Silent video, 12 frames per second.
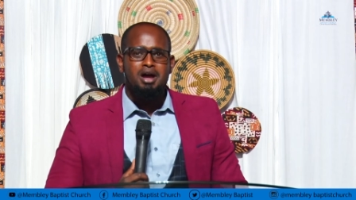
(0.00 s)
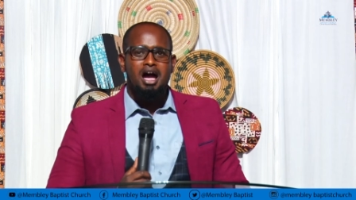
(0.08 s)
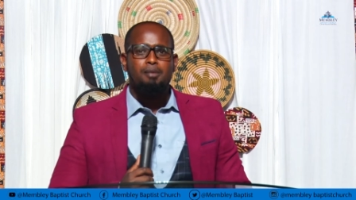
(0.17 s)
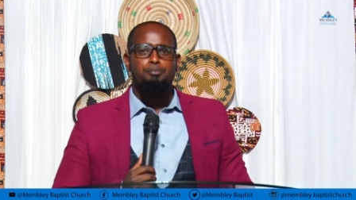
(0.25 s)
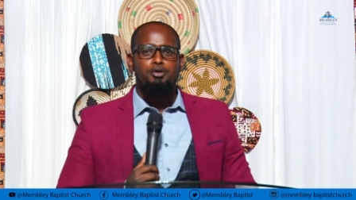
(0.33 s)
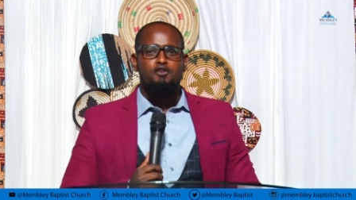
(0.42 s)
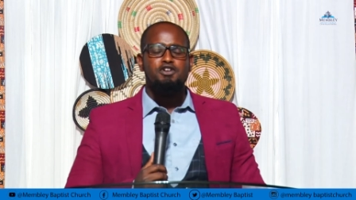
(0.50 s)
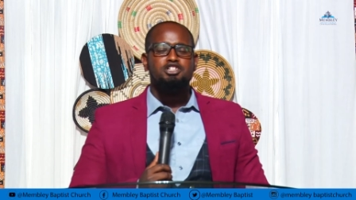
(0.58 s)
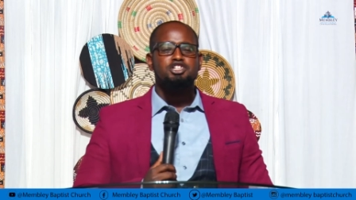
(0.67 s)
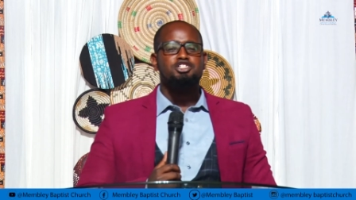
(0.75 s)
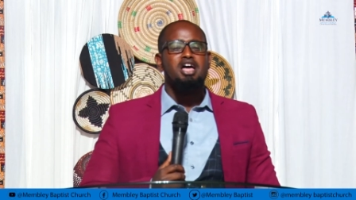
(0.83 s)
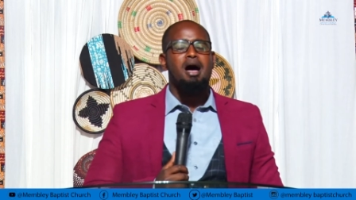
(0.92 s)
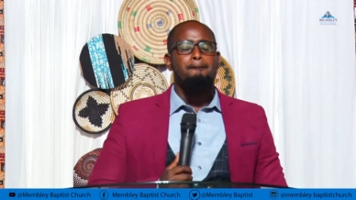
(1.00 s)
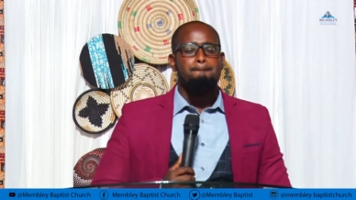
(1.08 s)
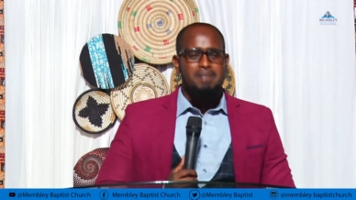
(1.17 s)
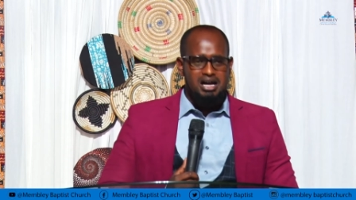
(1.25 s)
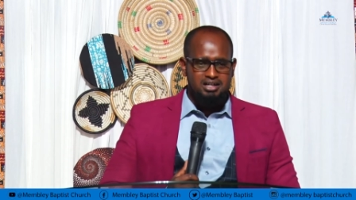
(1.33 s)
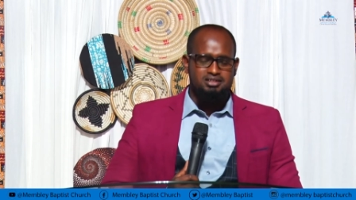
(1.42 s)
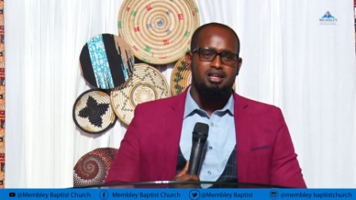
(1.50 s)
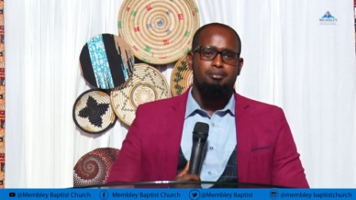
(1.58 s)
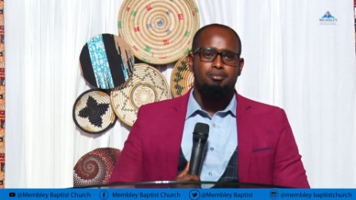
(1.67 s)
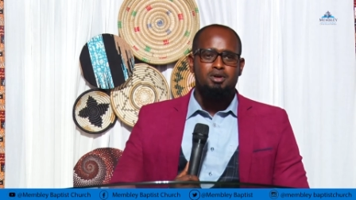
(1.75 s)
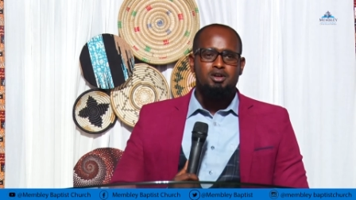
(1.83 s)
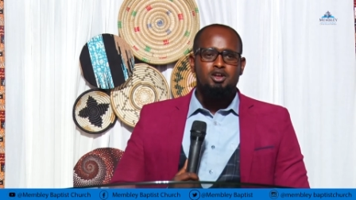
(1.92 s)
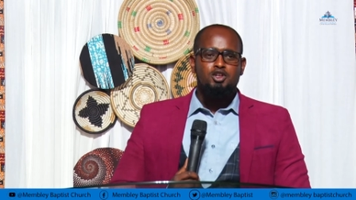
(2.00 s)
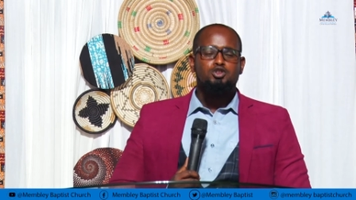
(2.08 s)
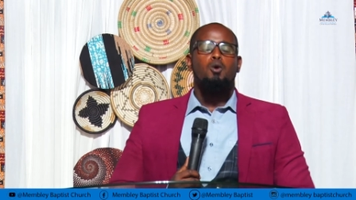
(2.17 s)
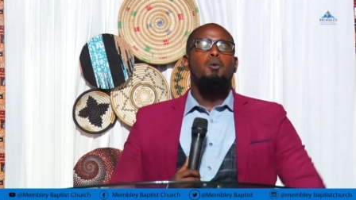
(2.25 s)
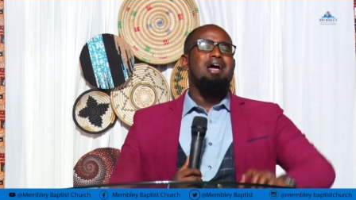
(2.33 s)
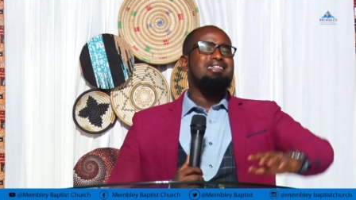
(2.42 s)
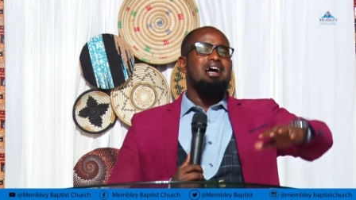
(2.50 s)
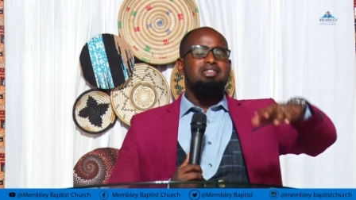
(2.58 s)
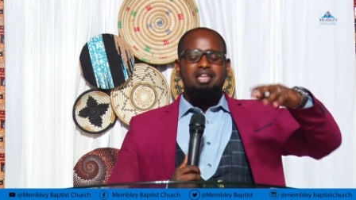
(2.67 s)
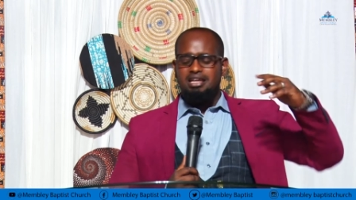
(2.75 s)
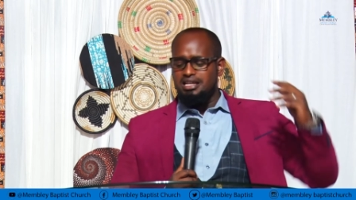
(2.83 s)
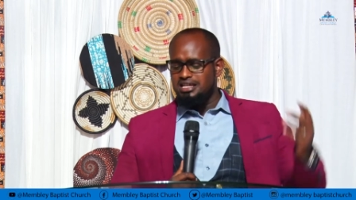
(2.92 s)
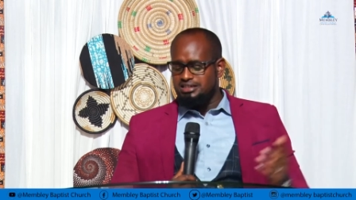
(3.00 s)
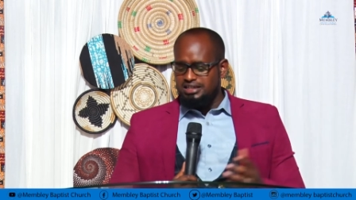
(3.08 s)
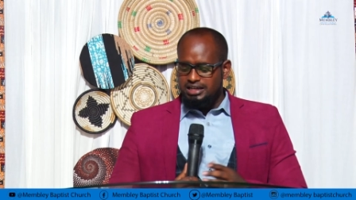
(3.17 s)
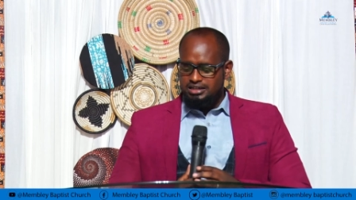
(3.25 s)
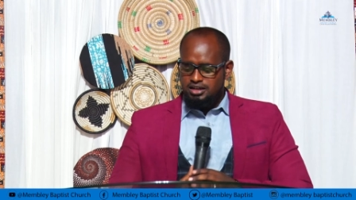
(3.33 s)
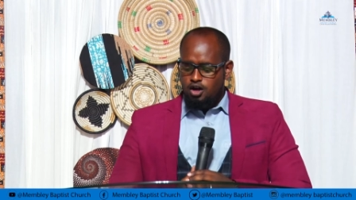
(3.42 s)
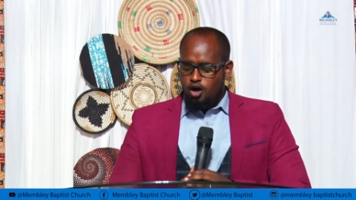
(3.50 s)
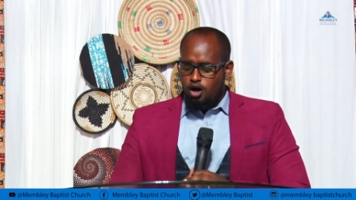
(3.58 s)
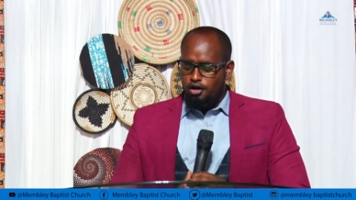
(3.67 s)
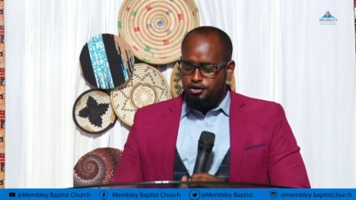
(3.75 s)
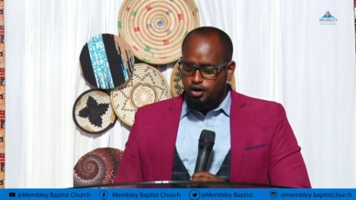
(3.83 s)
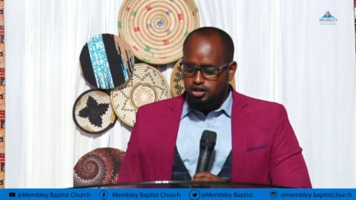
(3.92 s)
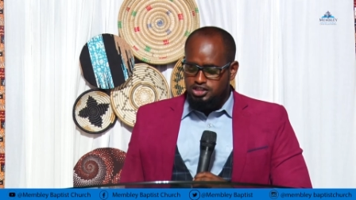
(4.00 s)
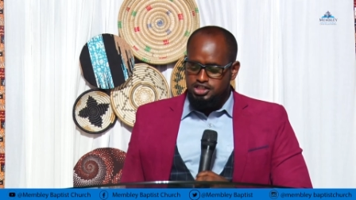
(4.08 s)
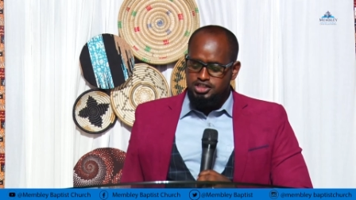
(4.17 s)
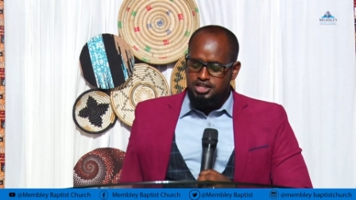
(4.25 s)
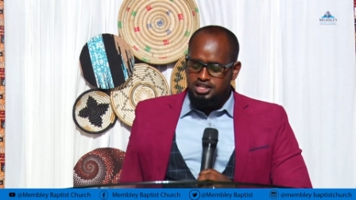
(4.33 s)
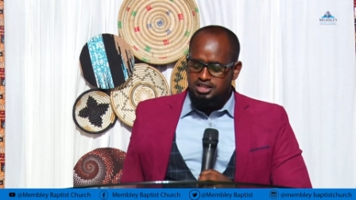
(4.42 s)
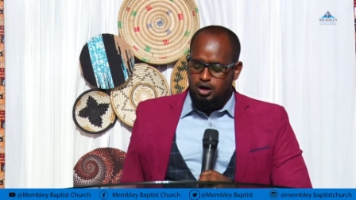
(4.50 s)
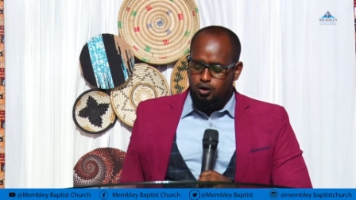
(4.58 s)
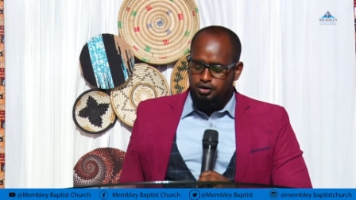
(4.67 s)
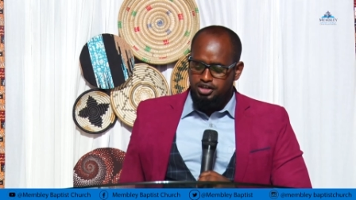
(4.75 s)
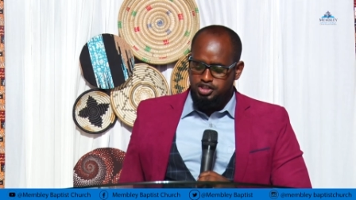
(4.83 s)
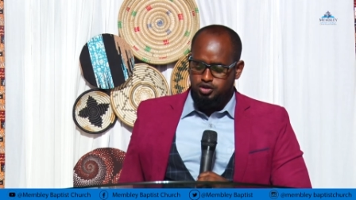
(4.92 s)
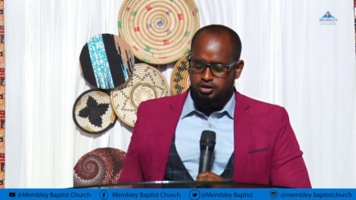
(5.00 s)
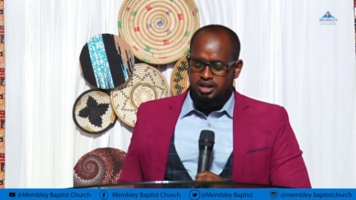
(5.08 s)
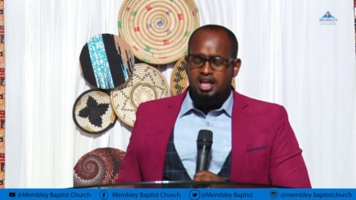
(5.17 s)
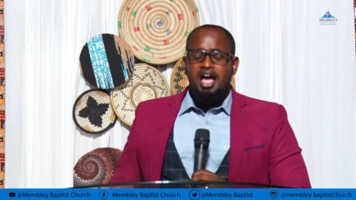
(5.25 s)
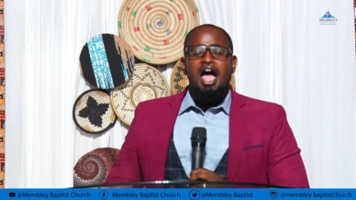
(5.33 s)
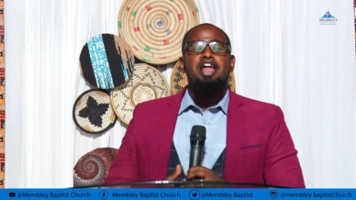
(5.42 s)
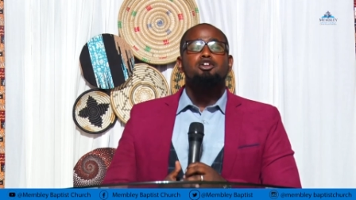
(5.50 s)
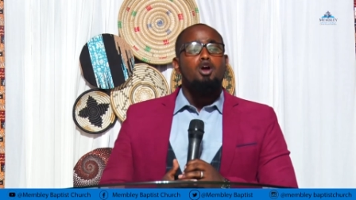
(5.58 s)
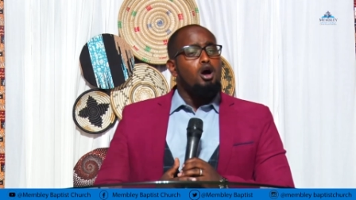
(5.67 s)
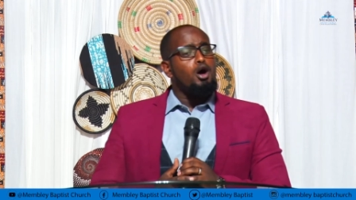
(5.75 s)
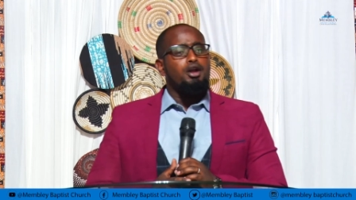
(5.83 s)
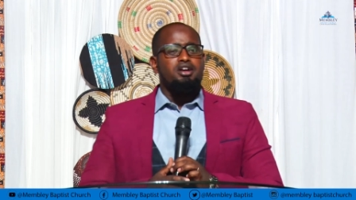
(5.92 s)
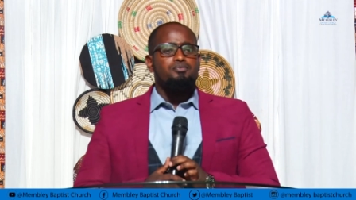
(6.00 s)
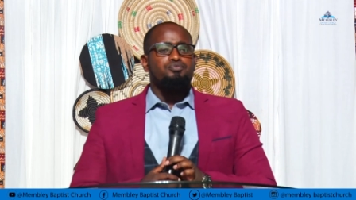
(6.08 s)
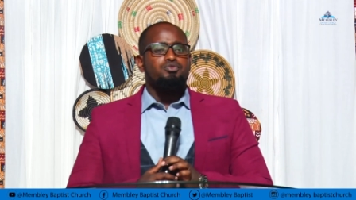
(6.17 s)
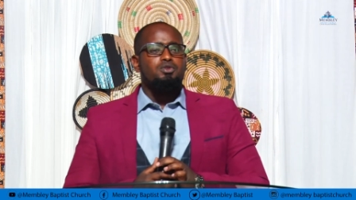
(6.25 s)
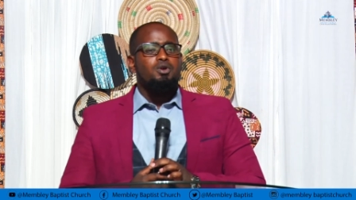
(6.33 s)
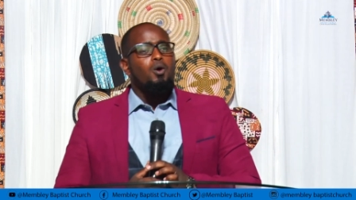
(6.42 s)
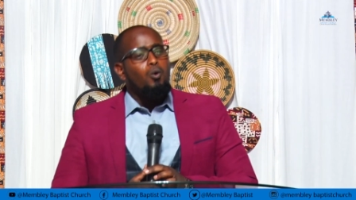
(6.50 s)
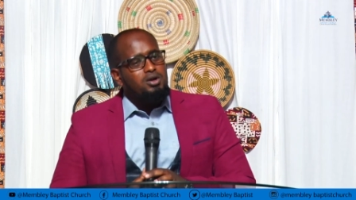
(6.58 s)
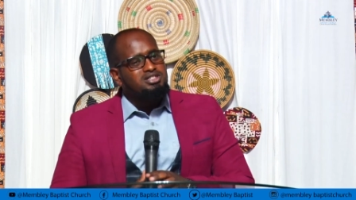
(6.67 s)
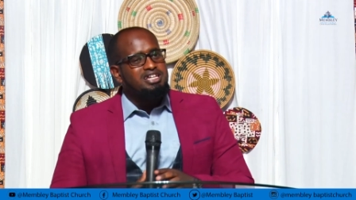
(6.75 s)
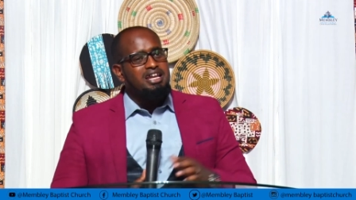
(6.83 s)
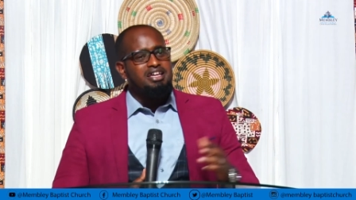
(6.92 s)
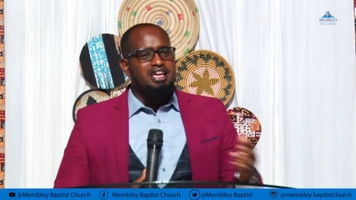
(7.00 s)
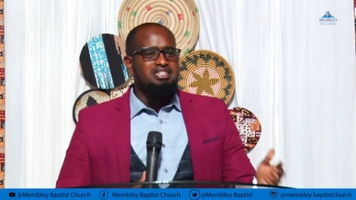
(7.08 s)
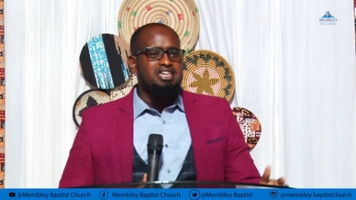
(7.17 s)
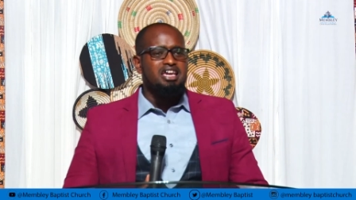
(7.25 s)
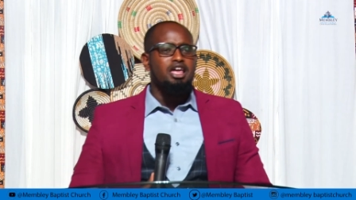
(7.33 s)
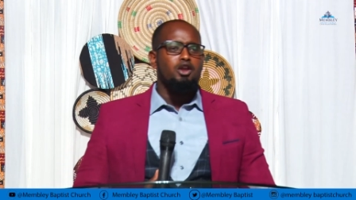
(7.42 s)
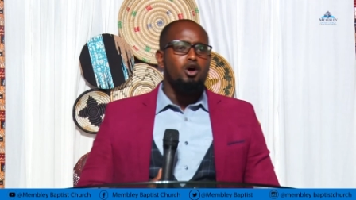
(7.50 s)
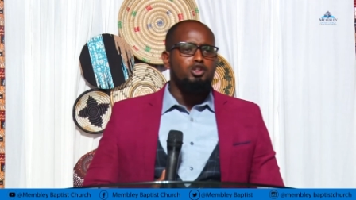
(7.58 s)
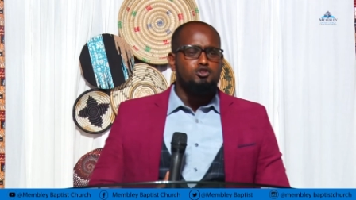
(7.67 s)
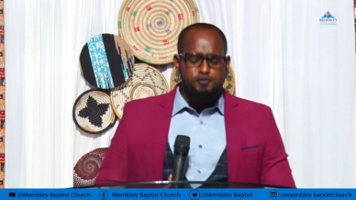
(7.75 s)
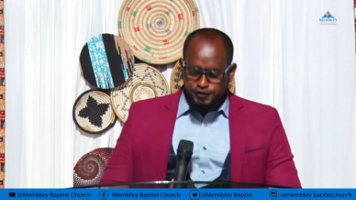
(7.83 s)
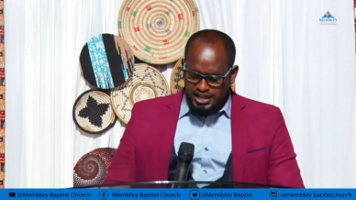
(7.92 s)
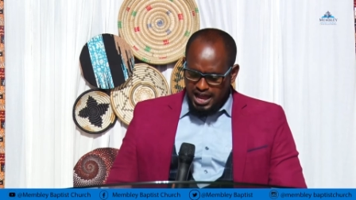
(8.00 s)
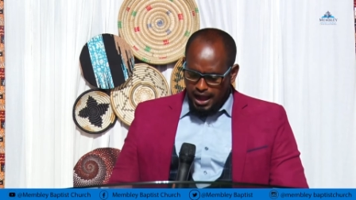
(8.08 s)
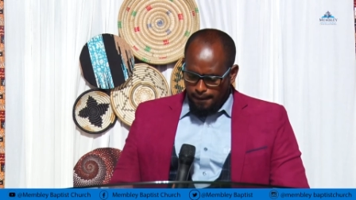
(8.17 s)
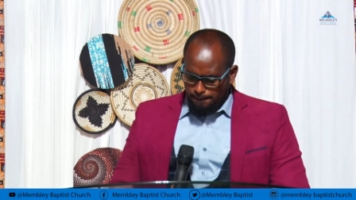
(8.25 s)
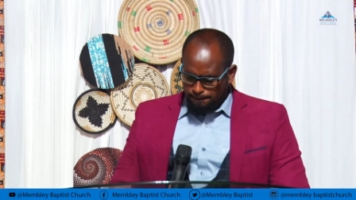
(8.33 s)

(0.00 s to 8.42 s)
A prophet is among them. So whether they listen or not is the condition. And God was telling Ezekiel not to fear.